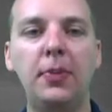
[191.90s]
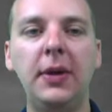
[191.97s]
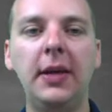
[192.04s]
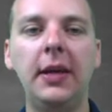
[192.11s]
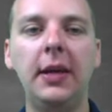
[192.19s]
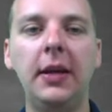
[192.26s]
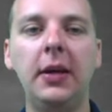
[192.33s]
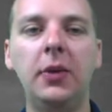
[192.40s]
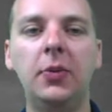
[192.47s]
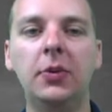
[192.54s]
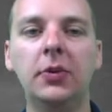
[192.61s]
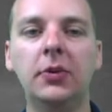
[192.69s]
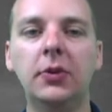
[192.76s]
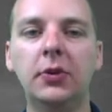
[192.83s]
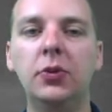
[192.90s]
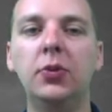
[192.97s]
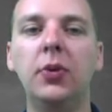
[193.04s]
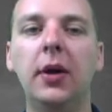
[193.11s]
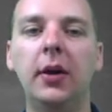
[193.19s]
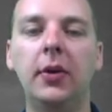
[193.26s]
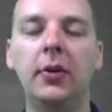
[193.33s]
P equals
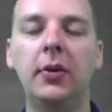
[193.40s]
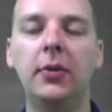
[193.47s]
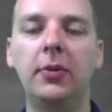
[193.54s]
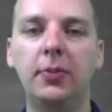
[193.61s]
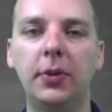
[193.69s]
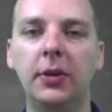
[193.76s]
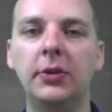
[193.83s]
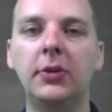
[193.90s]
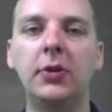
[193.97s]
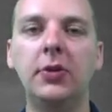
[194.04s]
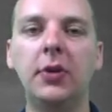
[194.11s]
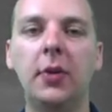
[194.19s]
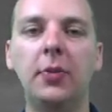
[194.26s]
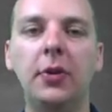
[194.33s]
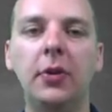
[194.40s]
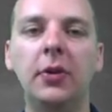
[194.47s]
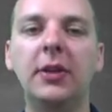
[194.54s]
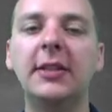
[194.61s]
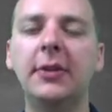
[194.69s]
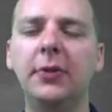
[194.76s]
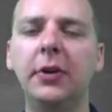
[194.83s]
two L plus two W.
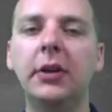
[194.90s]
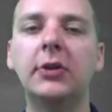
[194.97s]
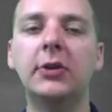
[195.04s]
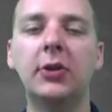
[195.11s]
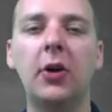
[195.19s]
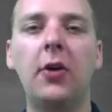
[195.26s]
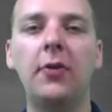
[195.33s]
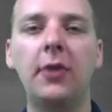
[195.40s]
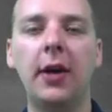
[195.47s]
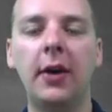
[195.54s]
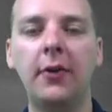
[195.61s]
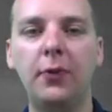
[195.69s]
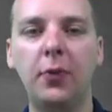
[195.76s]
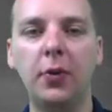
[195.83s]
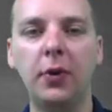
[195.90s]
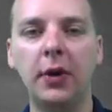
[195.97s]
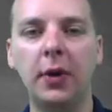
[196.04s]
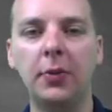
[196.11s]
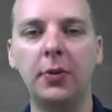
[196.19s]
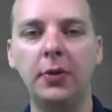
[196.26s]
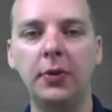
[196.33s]
Let's see if we can solve that for
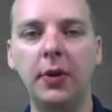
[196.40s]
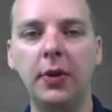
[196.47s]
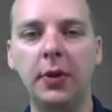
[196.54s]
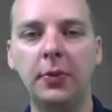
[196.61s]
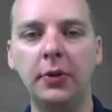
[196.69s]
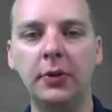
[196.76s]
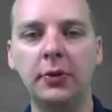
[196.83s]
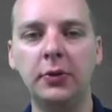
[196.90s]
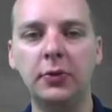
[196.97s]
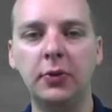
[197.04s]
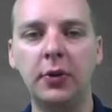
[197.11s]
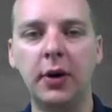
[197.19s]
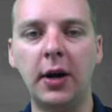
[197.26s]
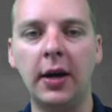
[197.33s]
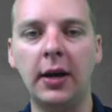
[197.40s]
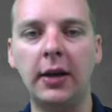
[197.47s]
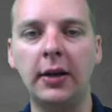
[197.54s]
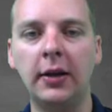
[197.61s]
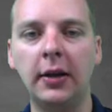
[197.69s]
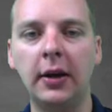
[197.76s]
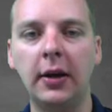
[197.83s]
W. W is
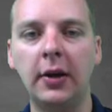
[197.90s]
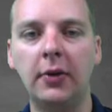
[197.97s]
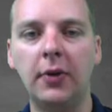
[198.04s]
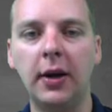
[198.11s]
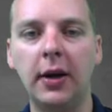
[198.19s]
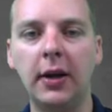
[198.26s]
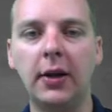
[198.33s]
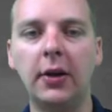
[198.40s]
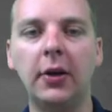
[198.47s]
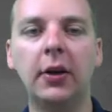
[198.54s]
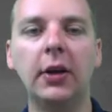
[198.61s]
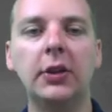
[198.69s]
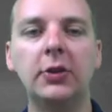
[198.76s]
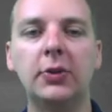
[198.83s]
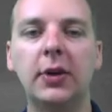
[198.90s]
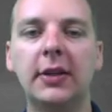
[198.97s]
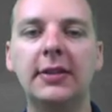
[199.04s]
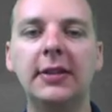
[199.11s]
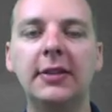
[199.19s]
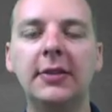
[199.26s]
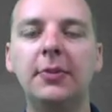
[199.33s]
right right here. So I
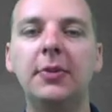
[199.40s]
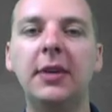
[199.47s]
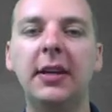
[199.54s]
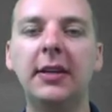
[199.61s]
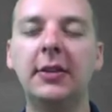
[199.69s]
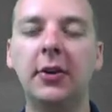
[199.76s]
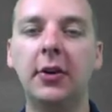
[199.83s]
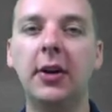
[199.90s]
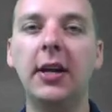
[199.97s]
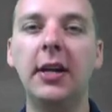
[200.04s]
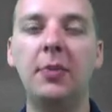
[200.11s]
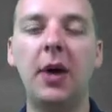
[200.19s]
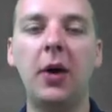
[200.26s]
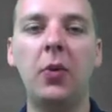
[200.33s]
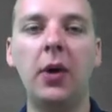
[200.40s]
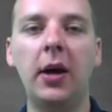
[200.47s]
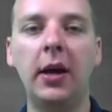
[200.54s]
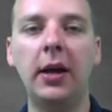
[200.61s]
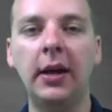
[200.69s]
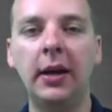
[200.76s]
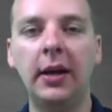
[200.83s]
see some things that are in my
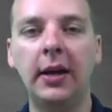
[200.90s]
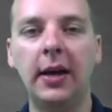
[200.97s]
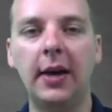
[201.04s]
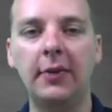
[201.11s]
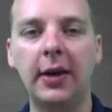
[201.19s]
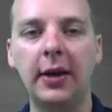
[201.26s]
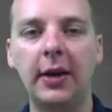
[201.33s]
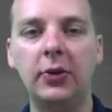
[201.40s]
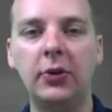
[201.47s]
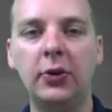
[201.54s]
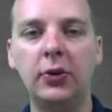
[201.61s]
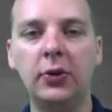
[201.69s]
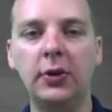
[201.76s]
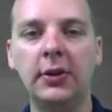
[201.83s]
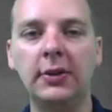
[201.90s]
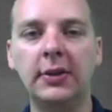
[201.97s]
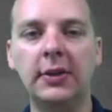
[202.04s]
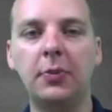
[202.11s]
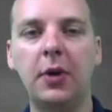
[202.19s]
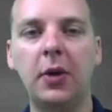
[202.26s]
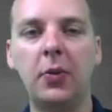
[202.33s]
way. I've got a two that's
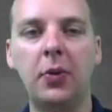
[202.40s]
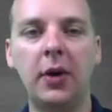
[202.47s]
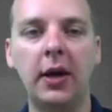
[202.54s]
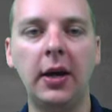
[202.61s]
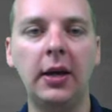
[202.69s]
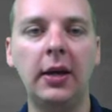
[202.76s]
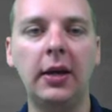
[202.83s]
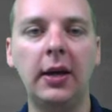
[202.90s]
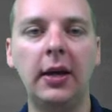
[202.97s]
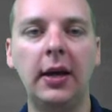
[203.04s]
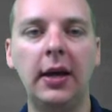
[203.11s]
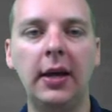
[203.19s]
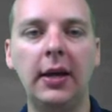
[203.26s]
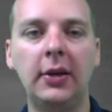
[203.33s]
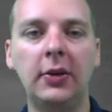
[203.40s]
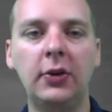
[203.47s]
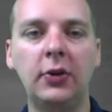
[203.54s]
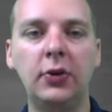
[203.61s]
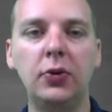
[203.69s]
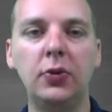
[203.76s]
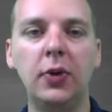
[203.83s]
in my way and a
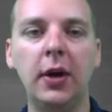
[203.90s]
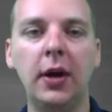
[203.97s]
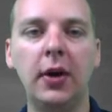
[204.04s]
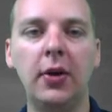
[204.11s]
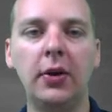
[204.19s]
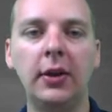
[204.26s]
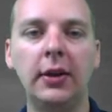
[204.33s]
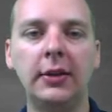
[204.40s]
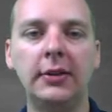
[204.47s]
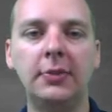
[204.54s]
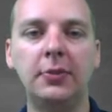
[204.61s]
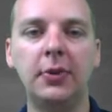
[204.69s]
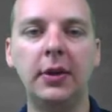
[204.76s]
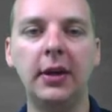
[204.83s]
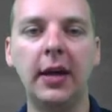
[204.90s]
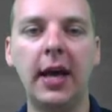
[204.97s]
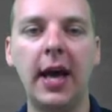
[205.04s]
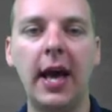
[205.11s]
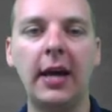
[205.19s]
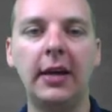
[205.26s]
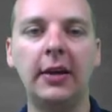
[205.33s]
two L that's being
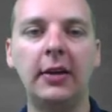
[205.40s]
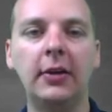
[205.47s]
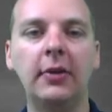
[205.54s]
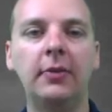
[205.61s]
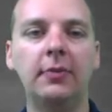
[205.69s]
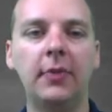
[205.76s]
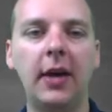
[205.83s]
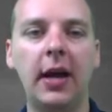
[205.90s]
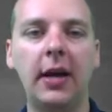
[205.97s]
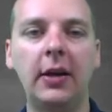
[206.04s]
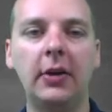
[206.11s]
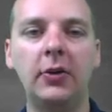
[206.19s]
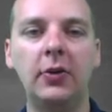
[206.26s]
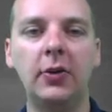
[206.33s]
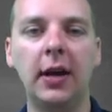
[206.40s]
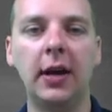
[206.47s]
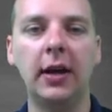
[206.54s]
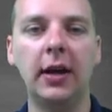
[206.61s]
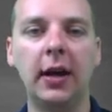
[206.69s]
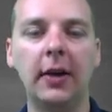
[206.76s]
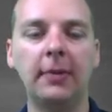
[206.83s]
added added to
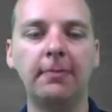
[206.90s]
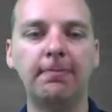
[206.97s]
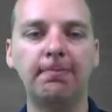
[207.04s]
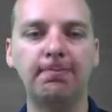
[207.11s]
that guy.